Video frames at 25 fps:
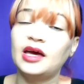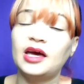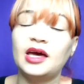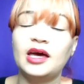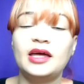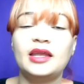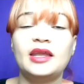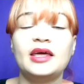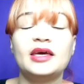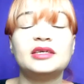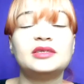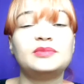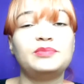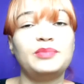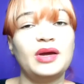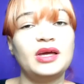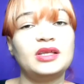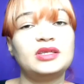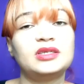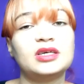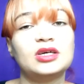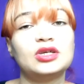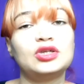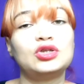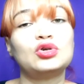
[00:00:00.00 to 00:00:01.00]
it is
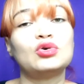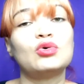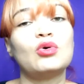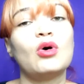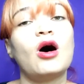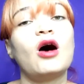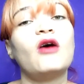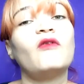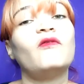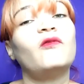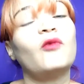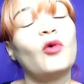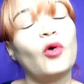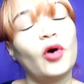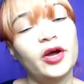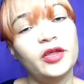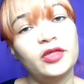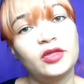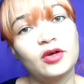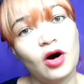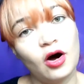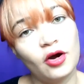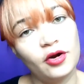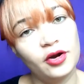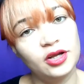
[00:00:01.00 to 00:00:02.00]
better to avoid
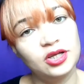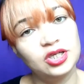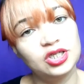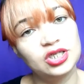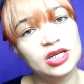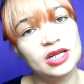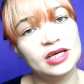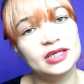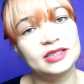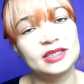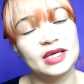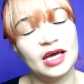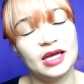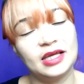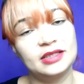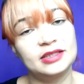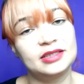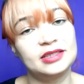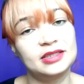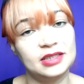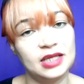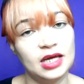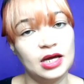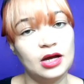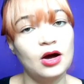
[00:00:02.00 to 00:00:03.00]
the orange list and
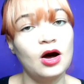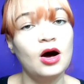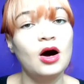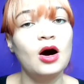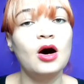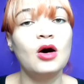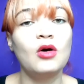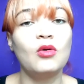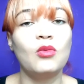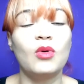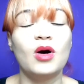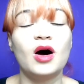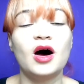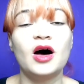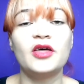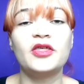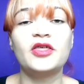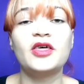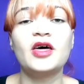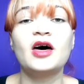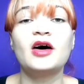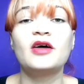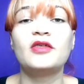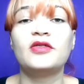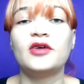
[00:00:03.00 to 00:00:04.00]
stick with
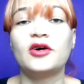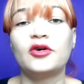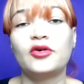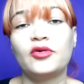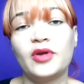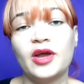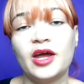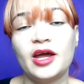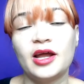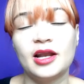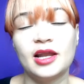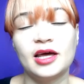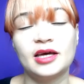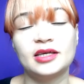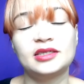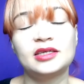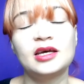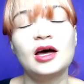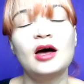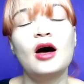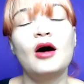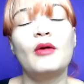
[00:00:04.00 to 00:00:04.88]
the green list.